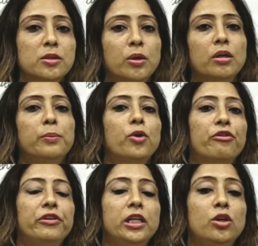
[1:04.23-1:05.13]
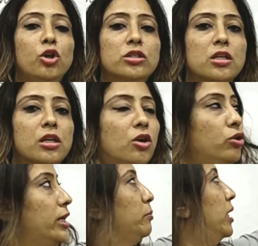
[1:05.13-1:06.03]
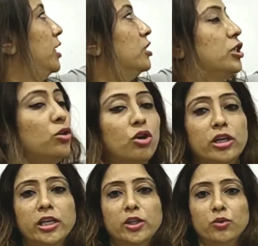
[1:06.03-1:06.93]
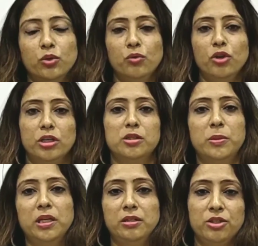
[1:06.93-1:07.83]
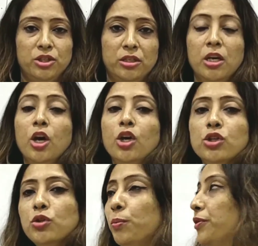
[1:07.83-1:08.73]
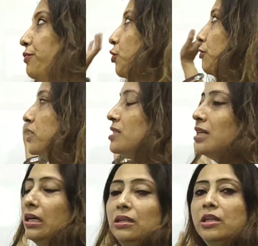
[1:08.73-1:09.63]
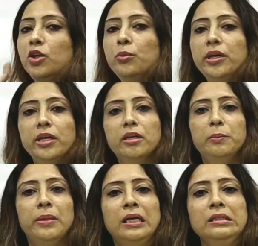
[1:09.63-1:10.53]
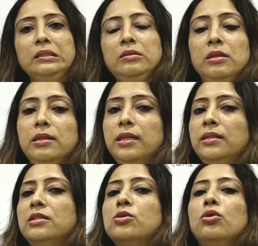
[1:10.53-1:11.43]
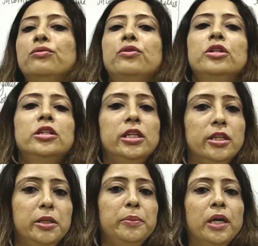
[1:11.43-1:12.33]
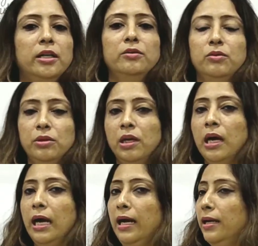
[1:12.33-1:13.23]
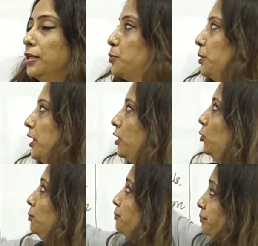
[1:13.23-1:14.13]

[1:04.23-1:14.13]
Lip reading: profit and loss account, and balance sheet already you know what is balance sheet. So before we start the numerical parts, let's go for the theory part. I'll explain you